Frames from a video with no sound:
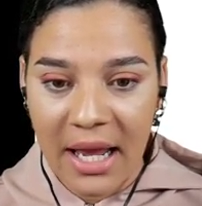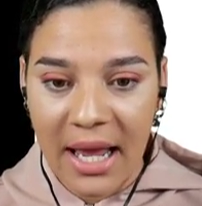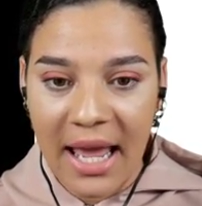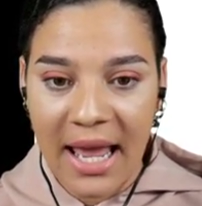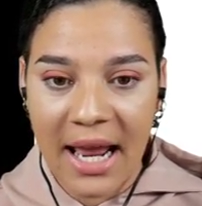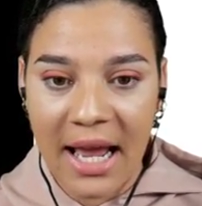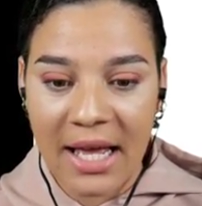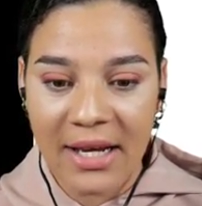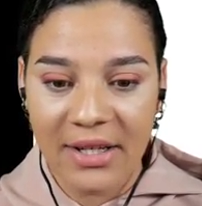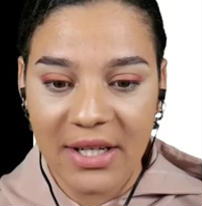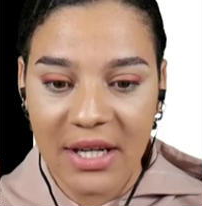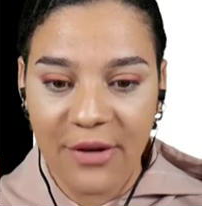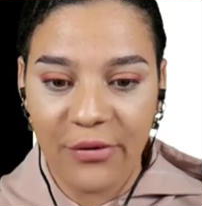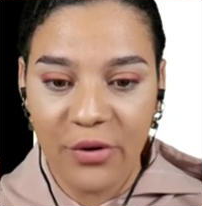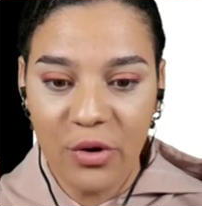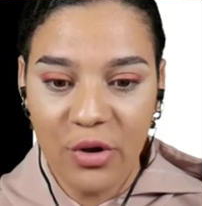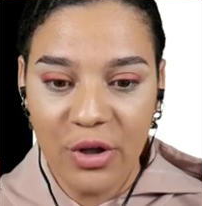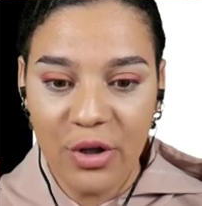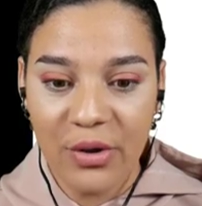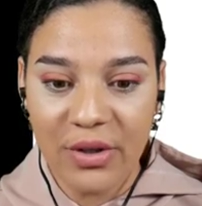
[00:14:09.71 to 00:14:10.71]
And if
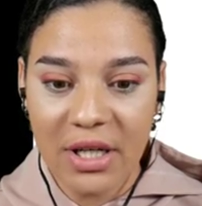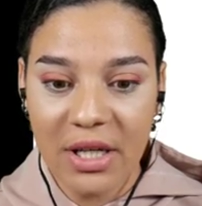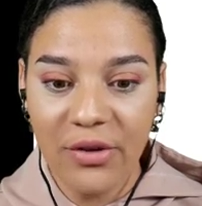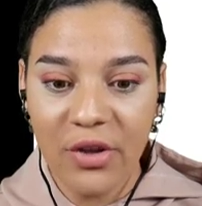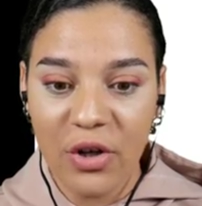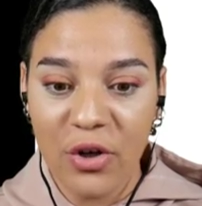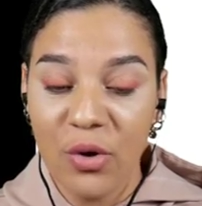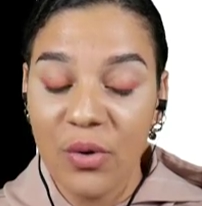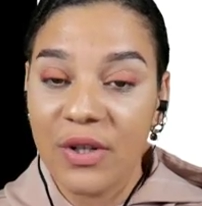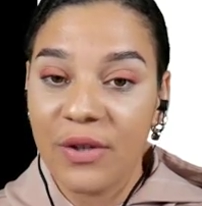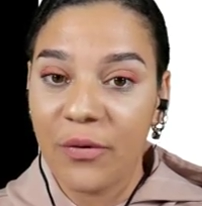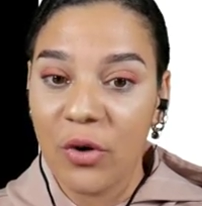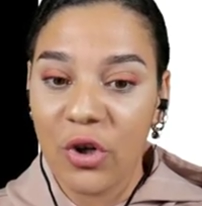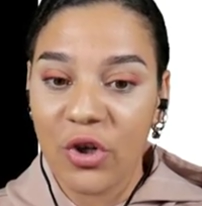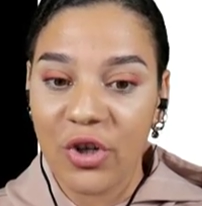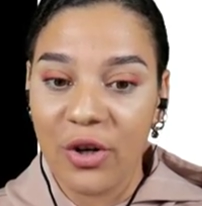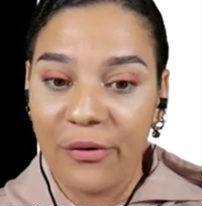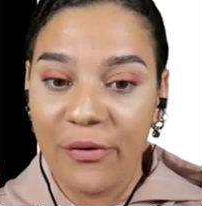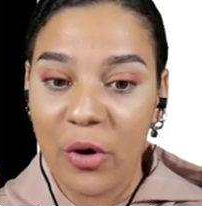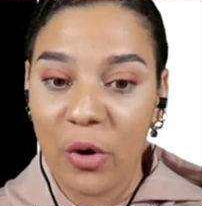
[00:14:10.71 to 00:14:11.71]
you're using the newest
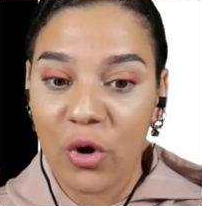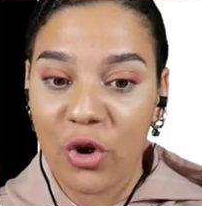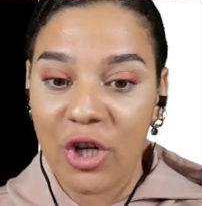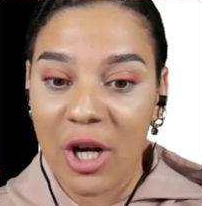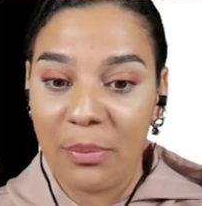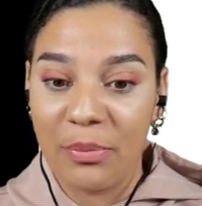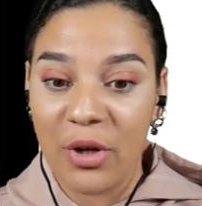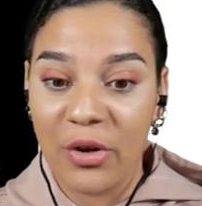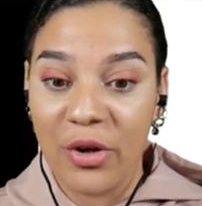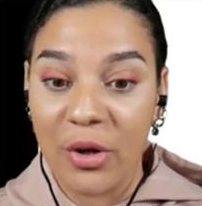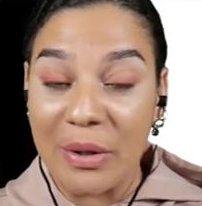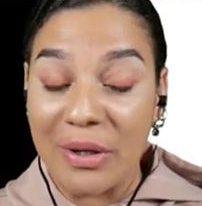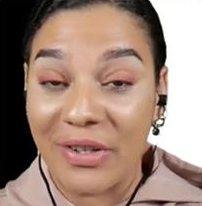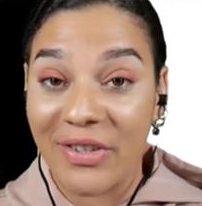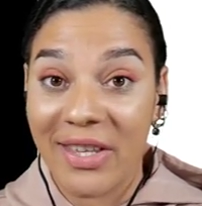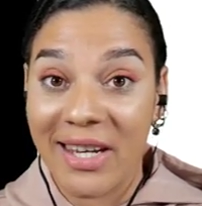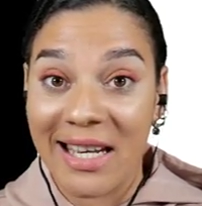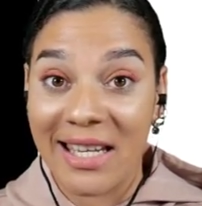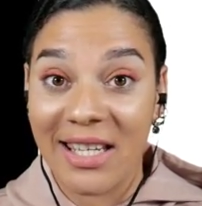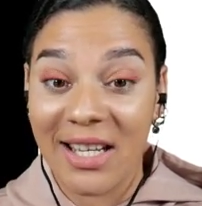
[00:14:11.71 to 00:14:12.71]
version of Photoshop, you'll notice
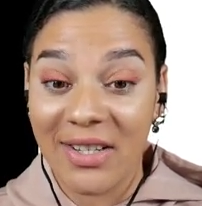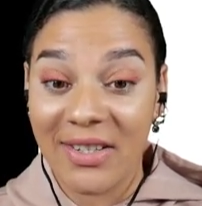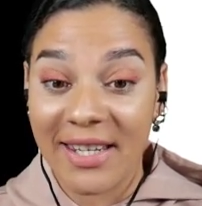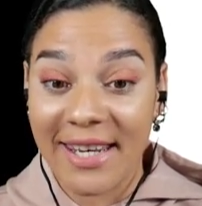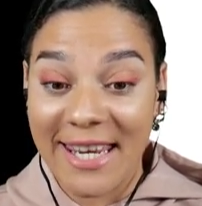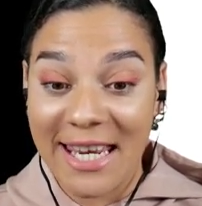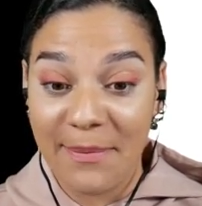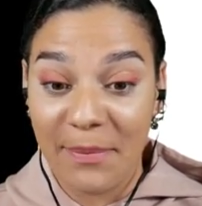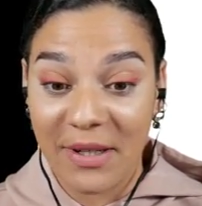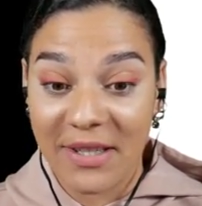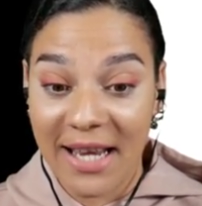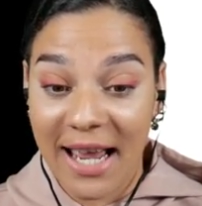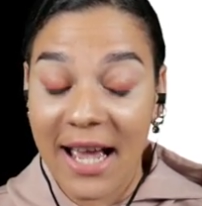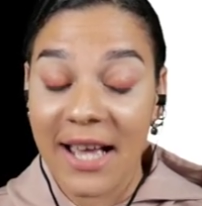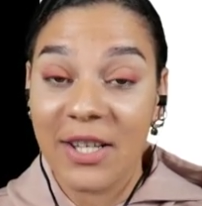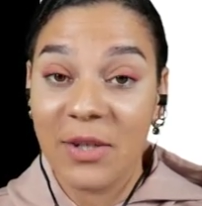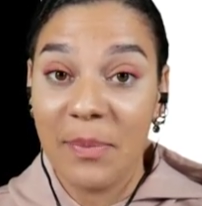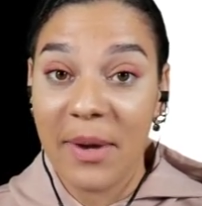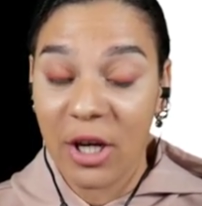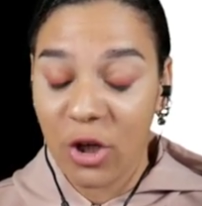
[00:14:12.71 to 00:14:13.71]
that it does keep its
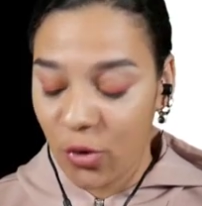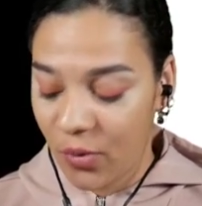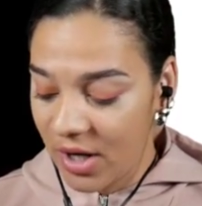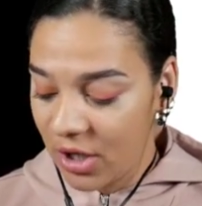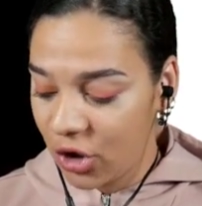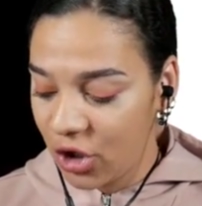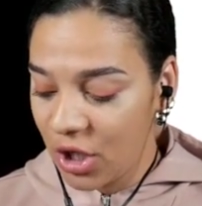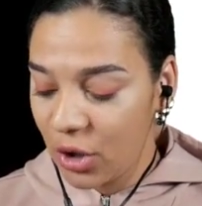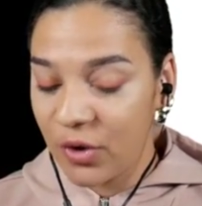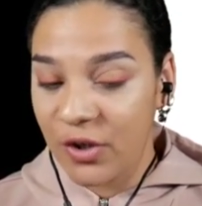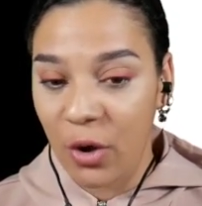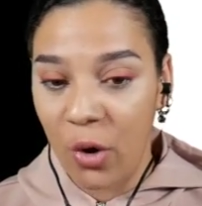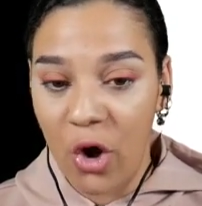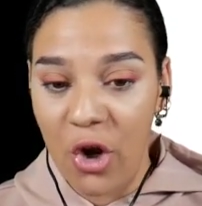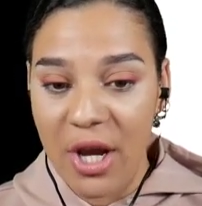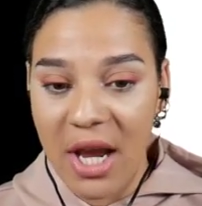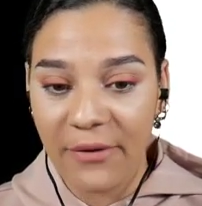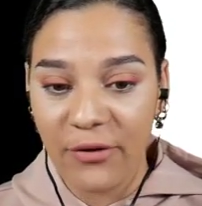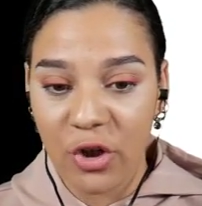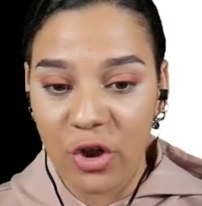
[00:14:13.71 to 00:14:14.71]
aspect ratio. So all
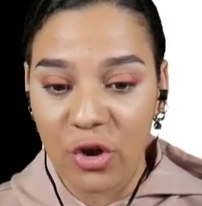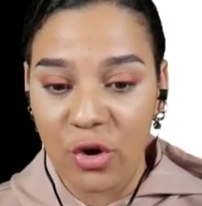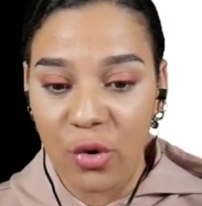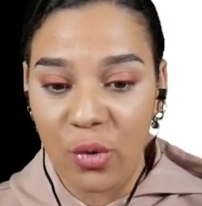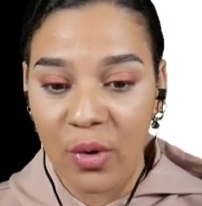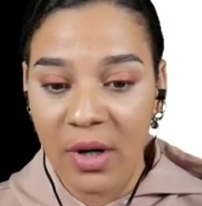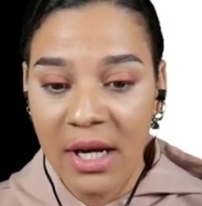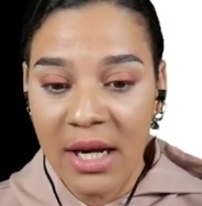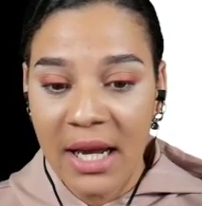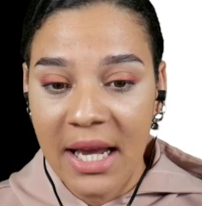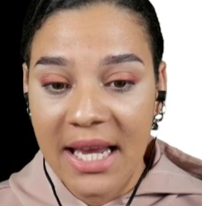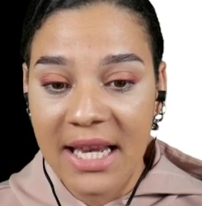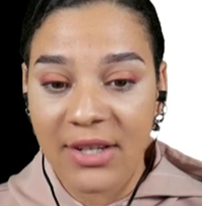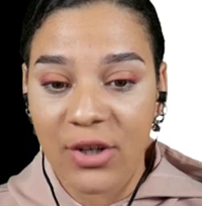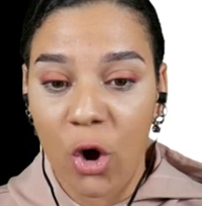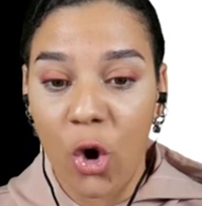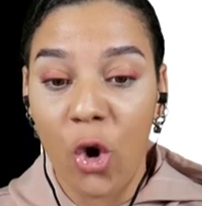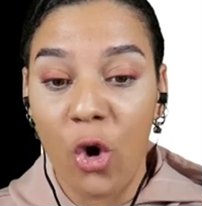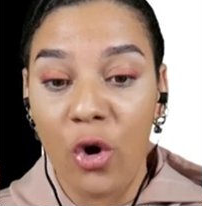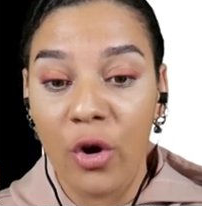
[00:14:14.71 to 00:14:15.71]
you have to do is
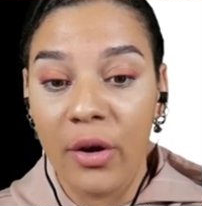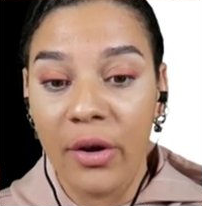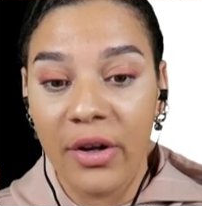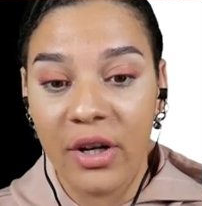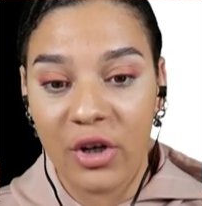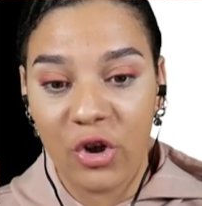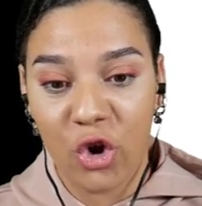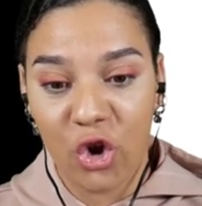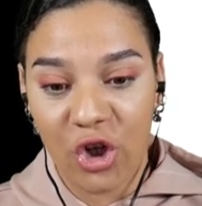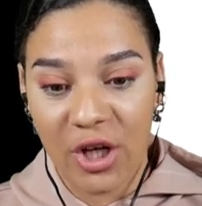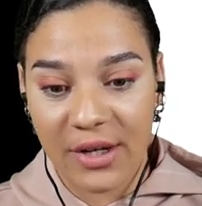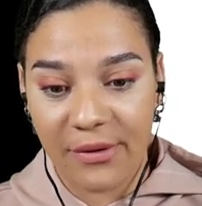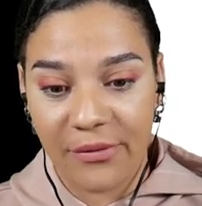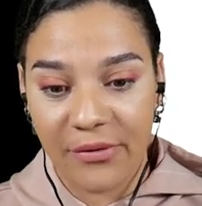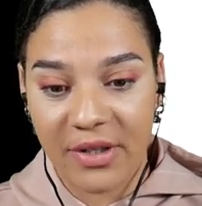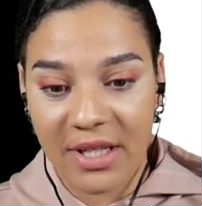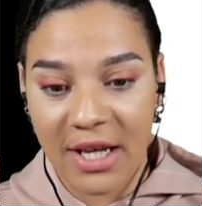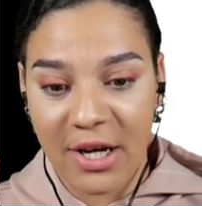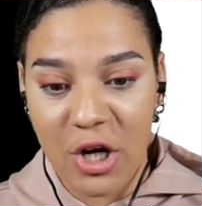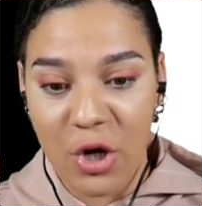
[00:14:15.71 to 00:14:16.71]
hold
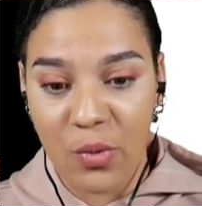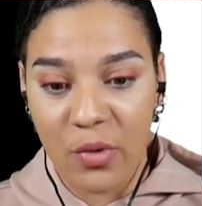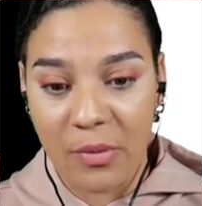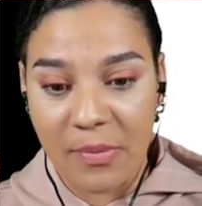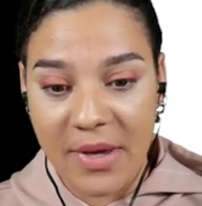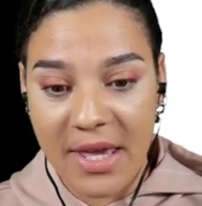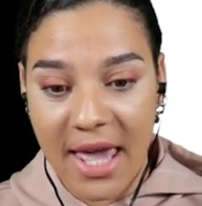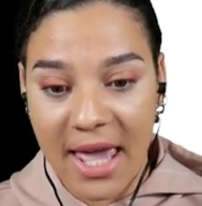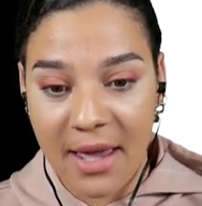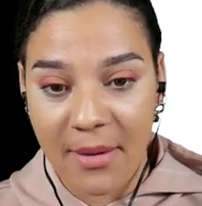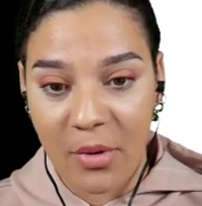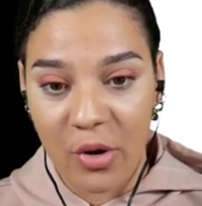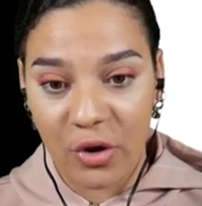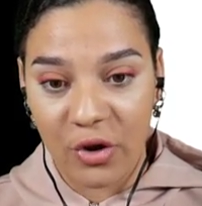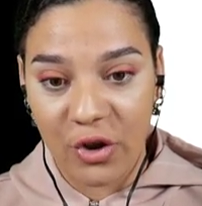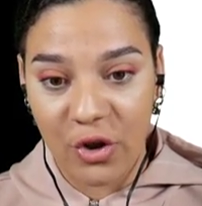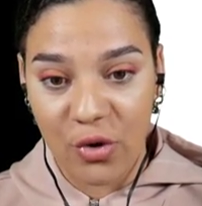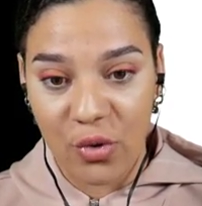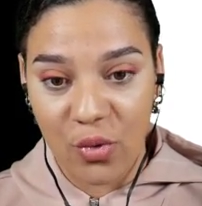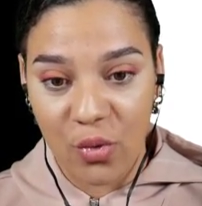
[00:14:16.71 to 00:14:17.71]
shift and you will be able
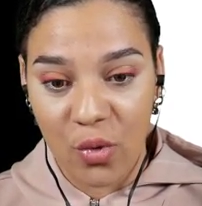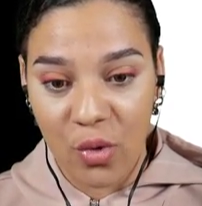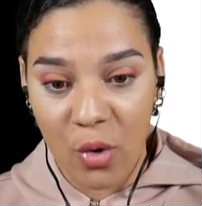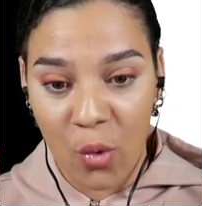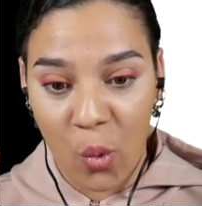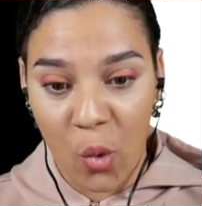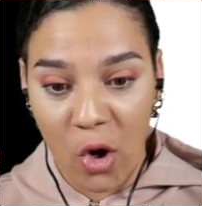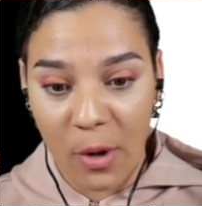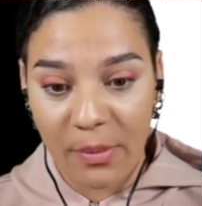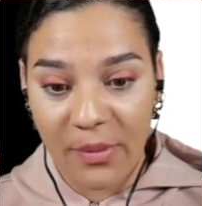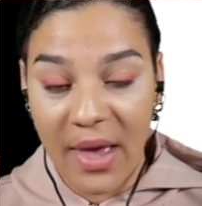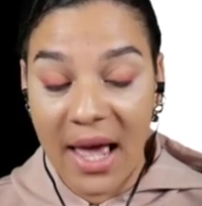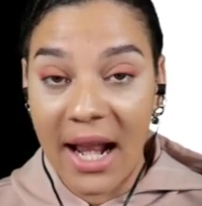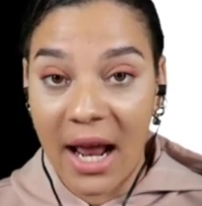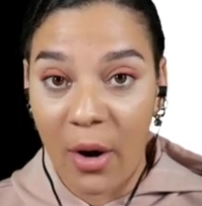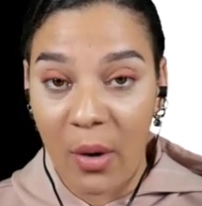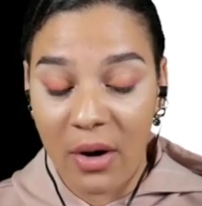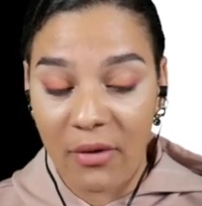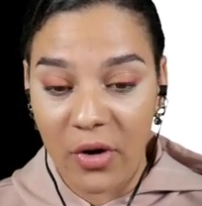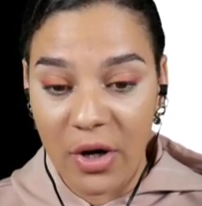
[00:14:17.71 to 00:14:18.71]
to warp that
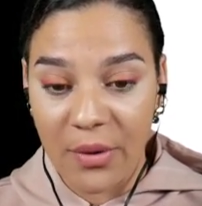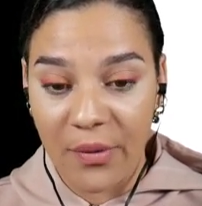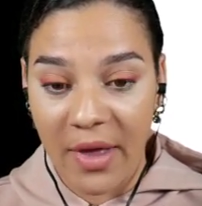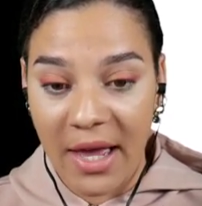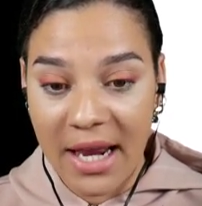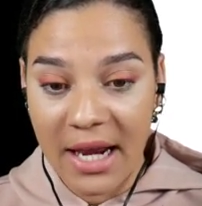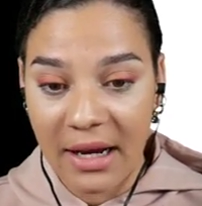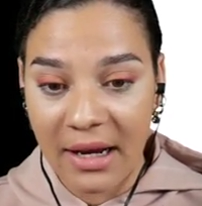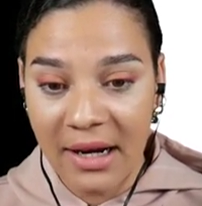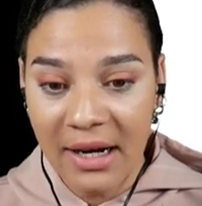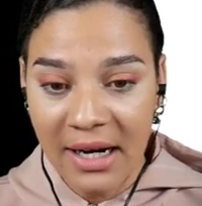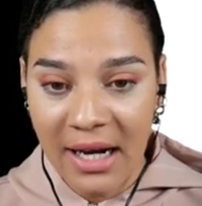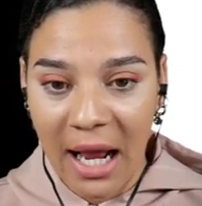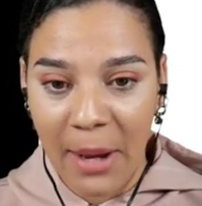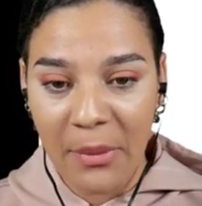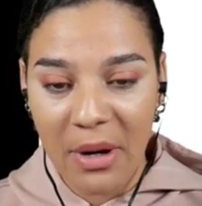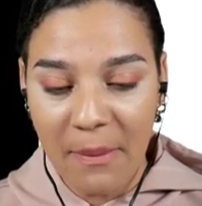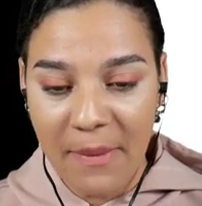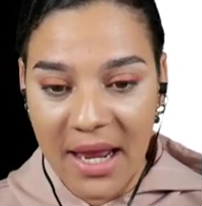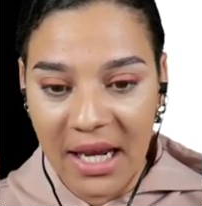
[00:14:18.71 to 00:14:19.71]
however you like. I'm
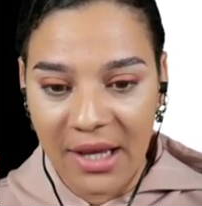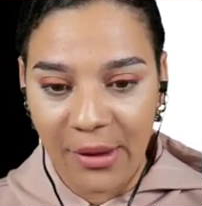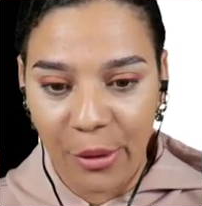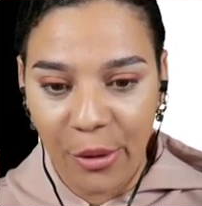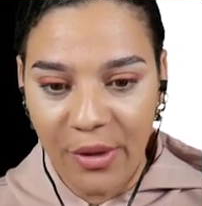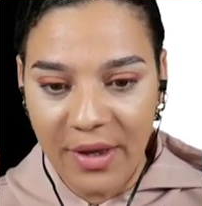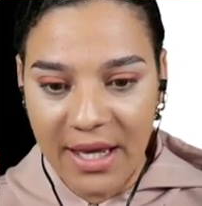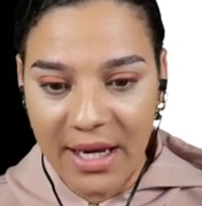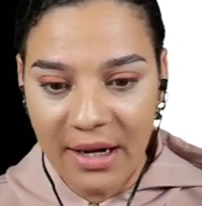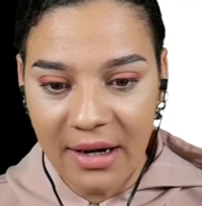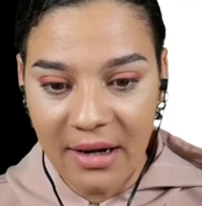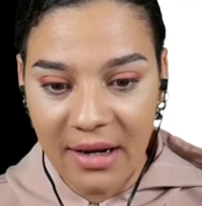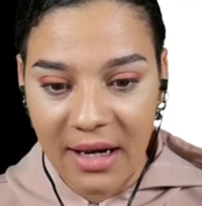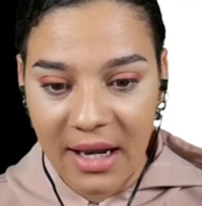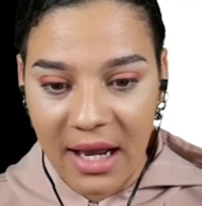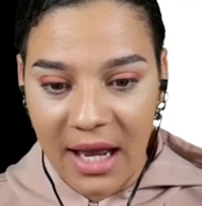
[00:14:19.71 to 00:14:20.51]
gonna make it thin.